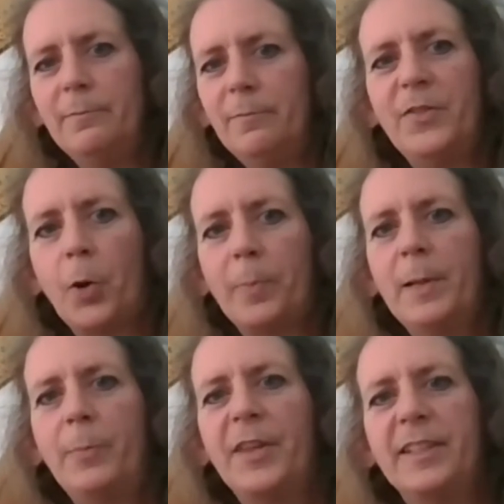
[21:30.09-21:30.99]
there are
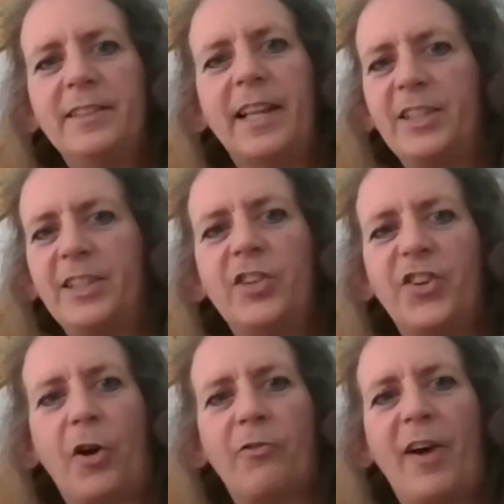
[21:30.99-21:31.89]
people that, like, you could
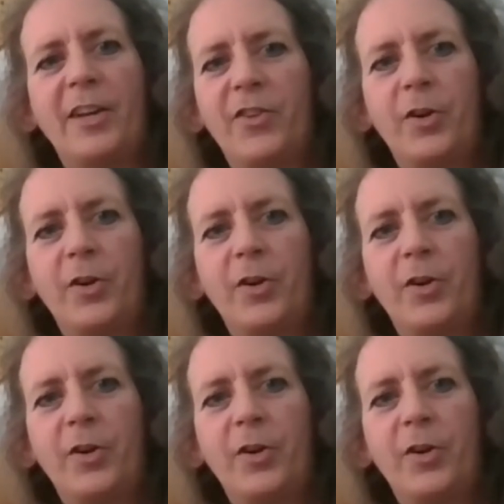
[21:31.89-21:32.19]
start fights